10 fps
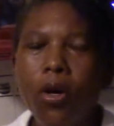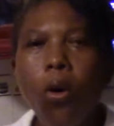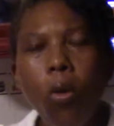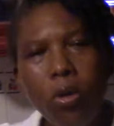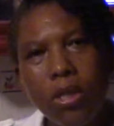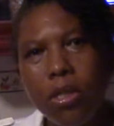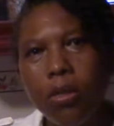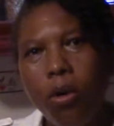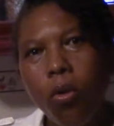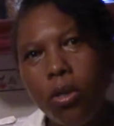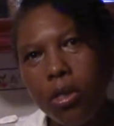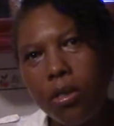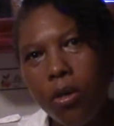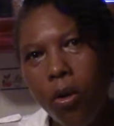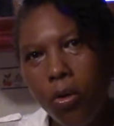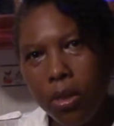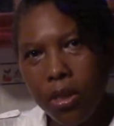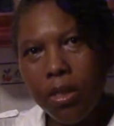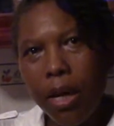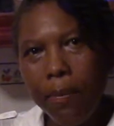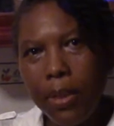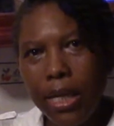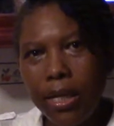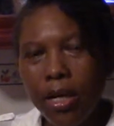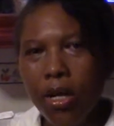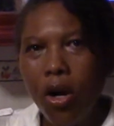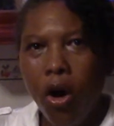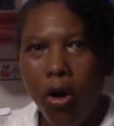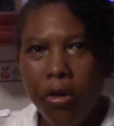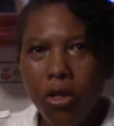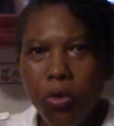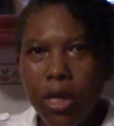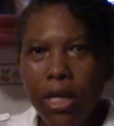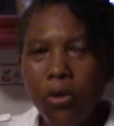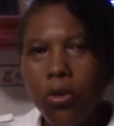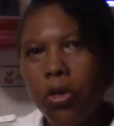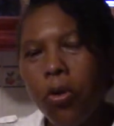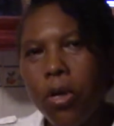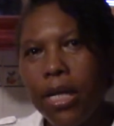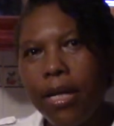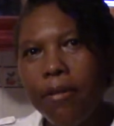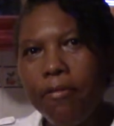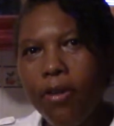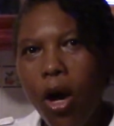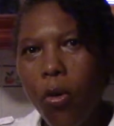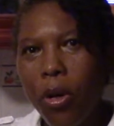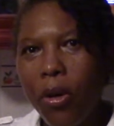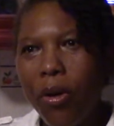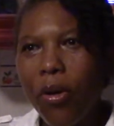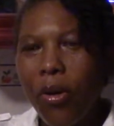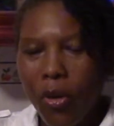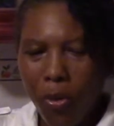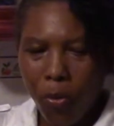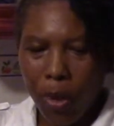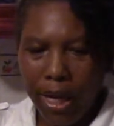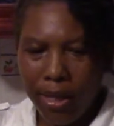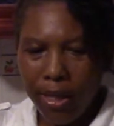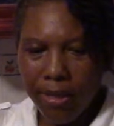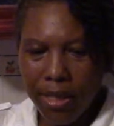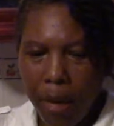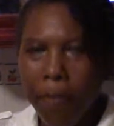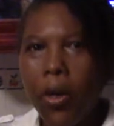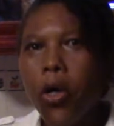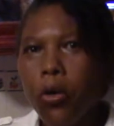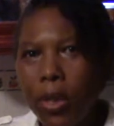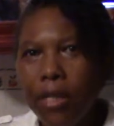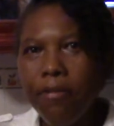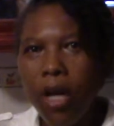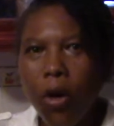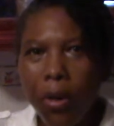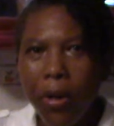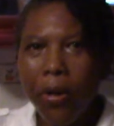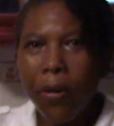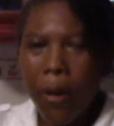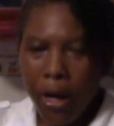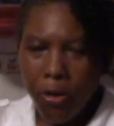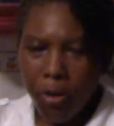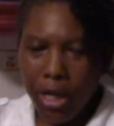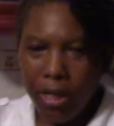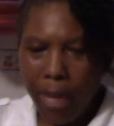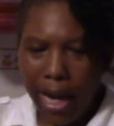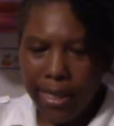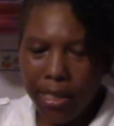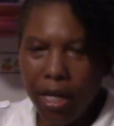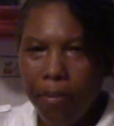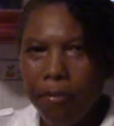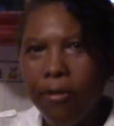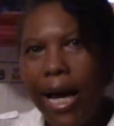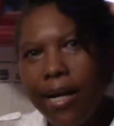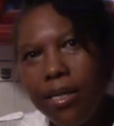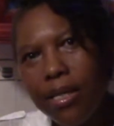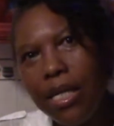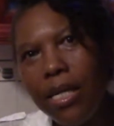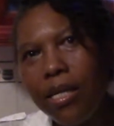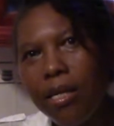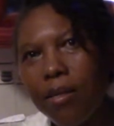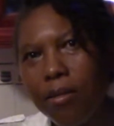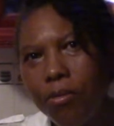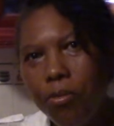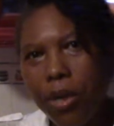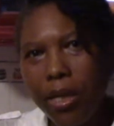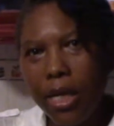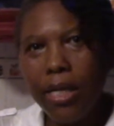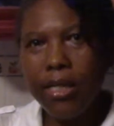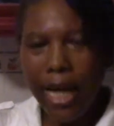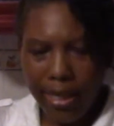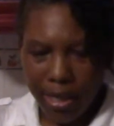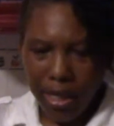oat dumpling, or you can use coconut flour with some buckwheat flour. You can add some flaxseed in with it, and